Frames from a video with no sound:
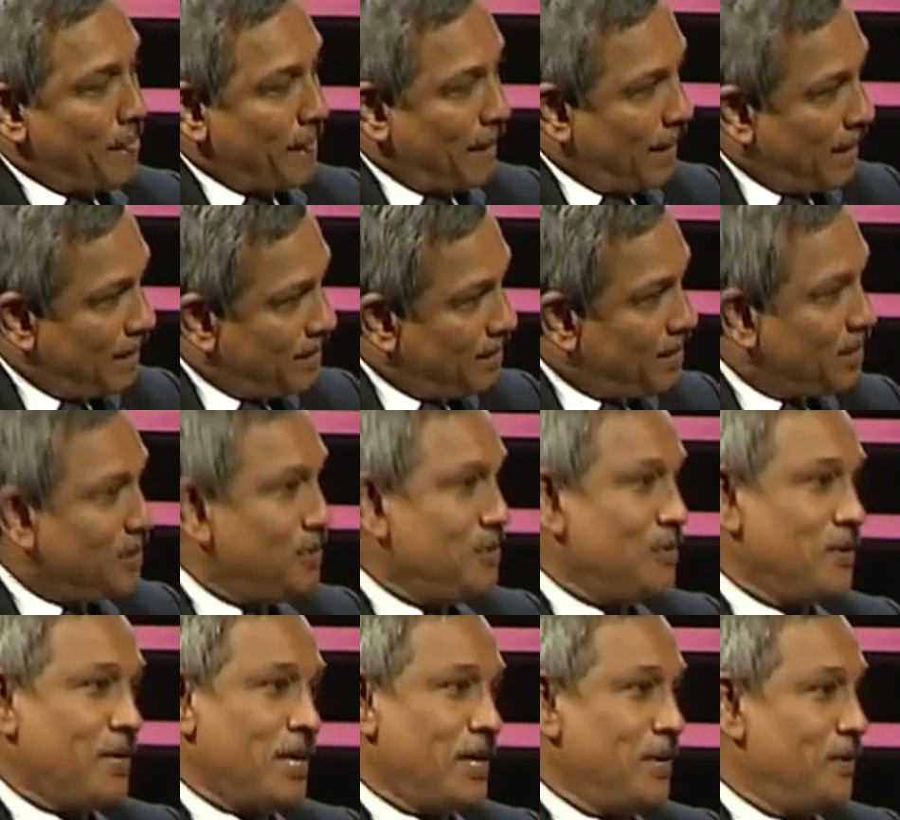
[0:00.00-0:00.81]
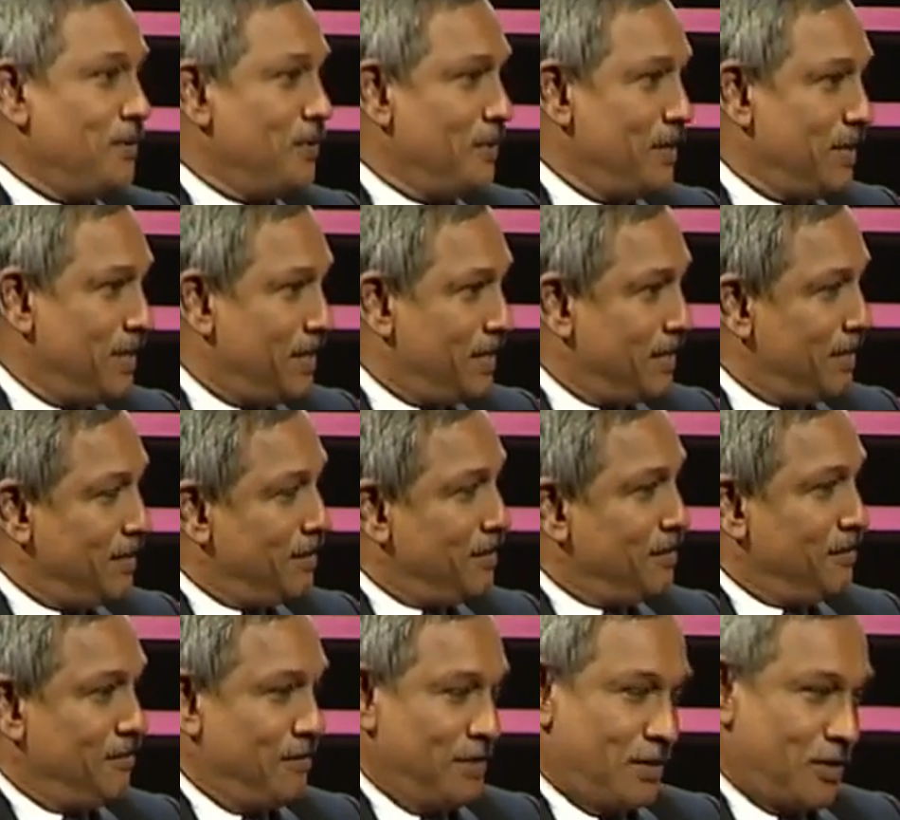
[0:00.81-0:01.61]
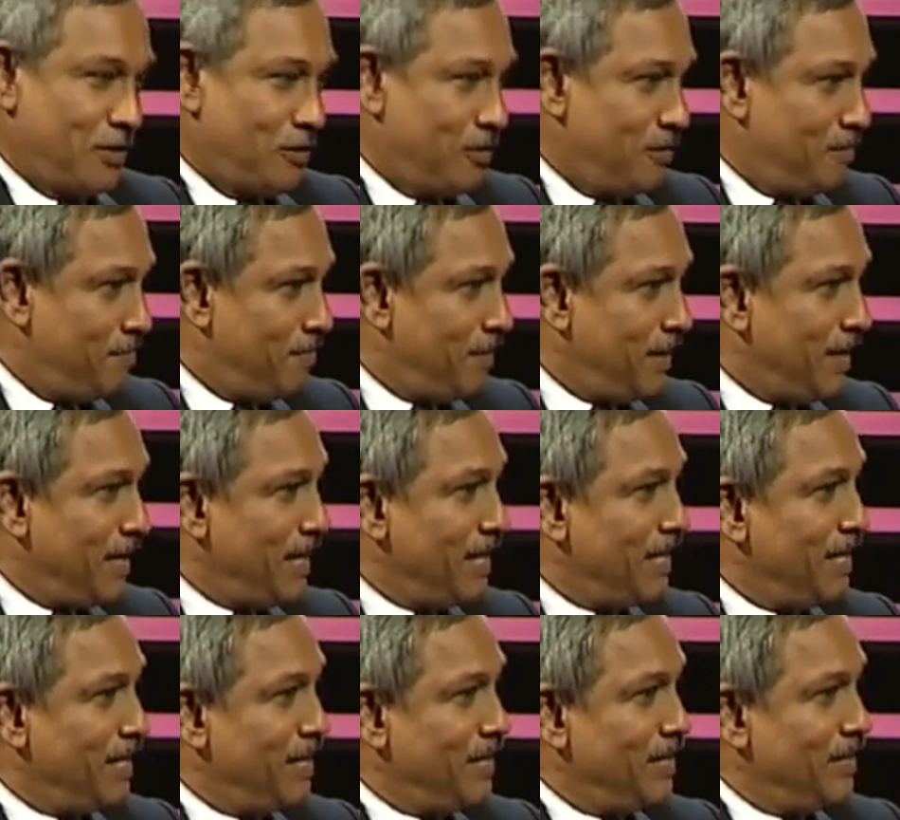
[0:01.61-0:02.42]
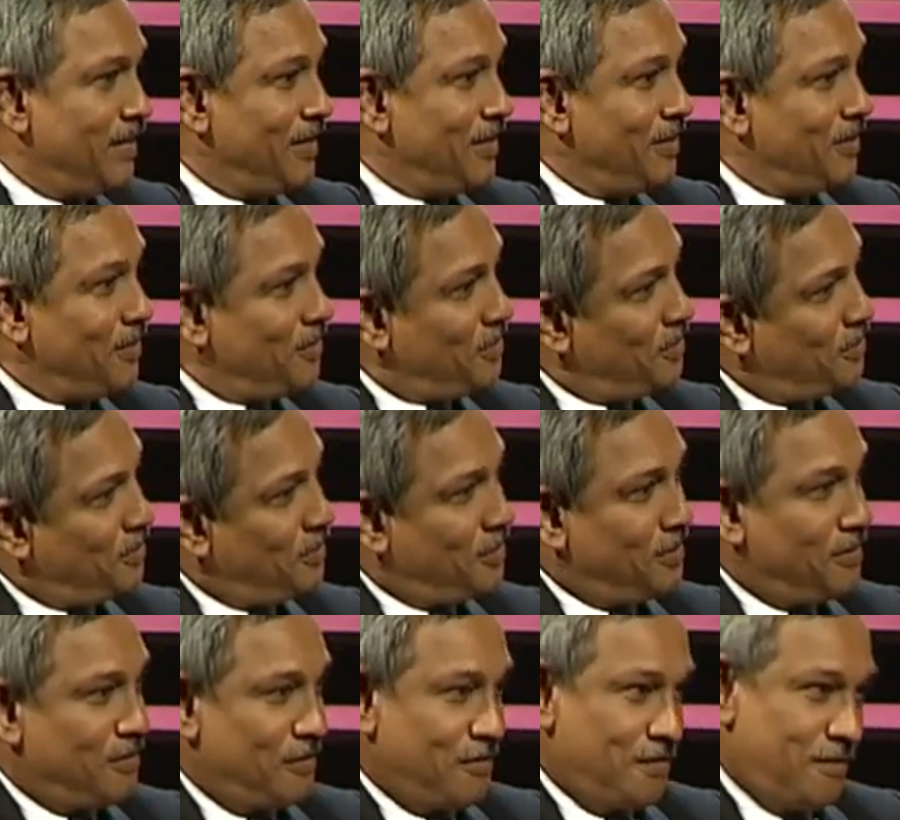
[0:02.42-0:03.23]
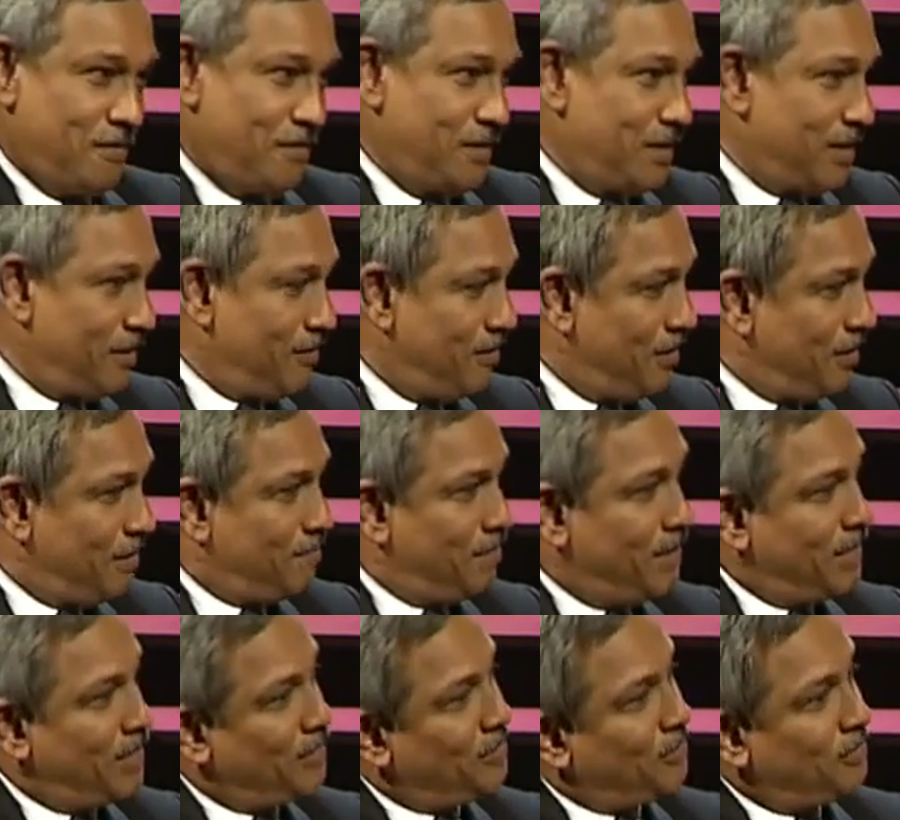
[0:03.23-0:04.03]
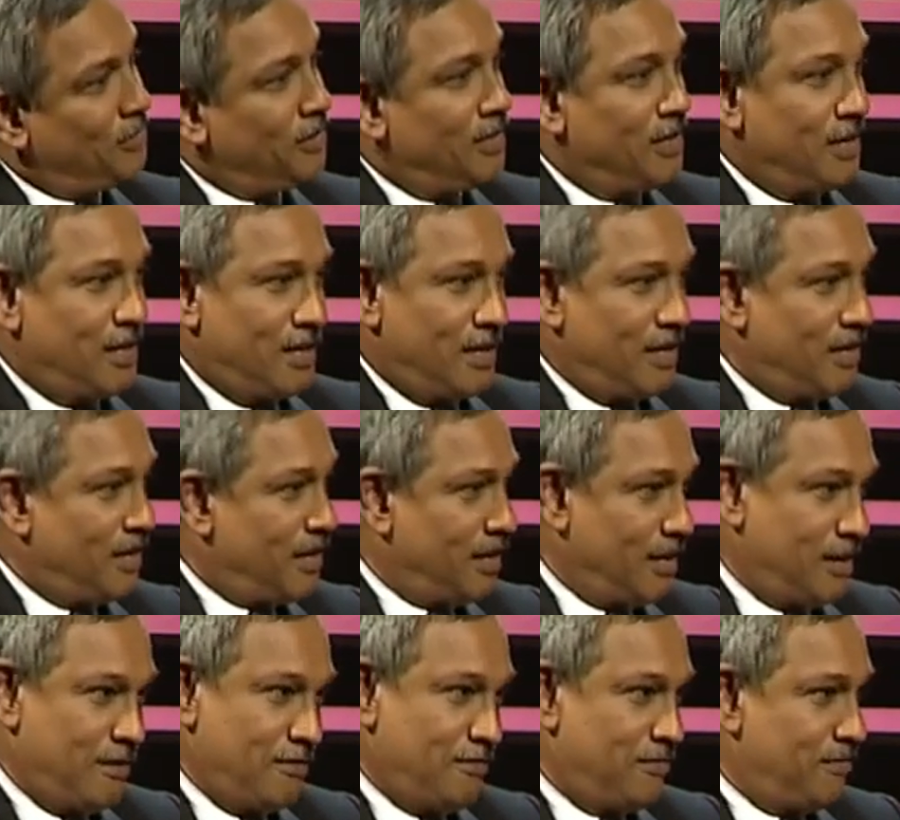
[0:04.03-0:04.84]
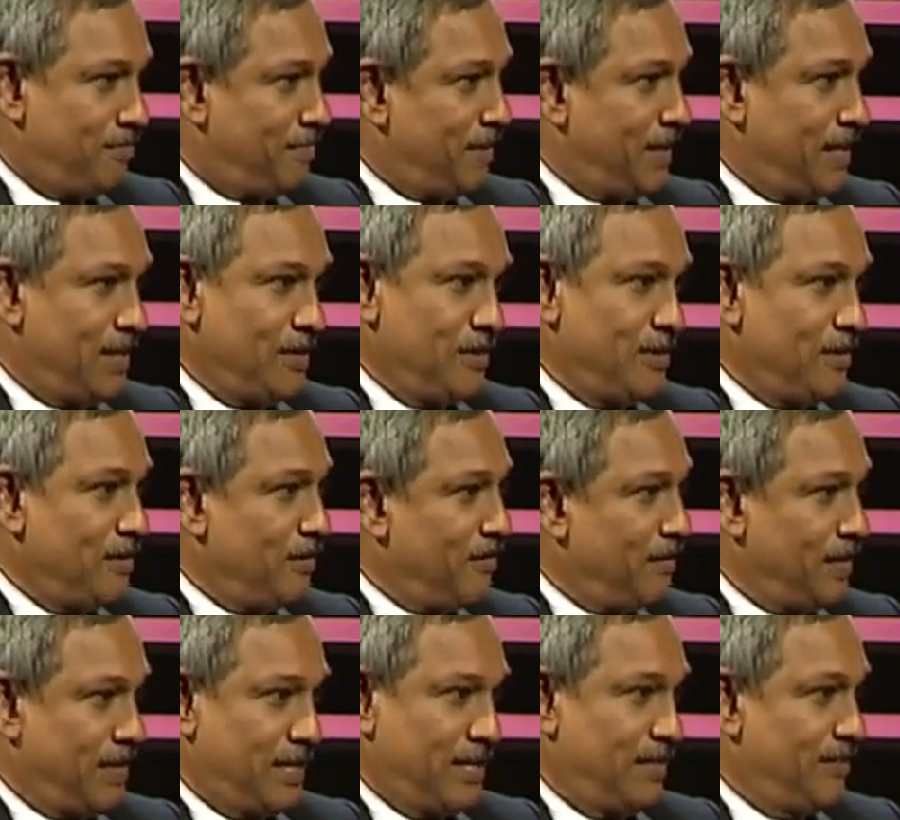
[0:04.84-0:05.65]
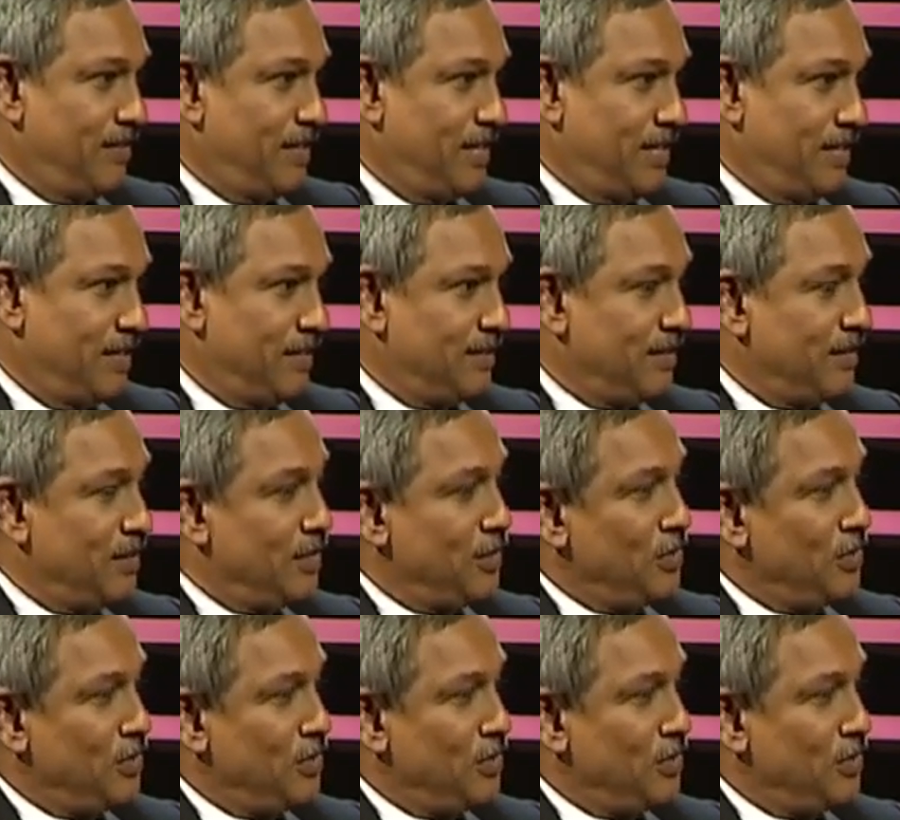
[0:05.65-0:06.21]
either you can do it without pay or with pay or half pay, whatever it is.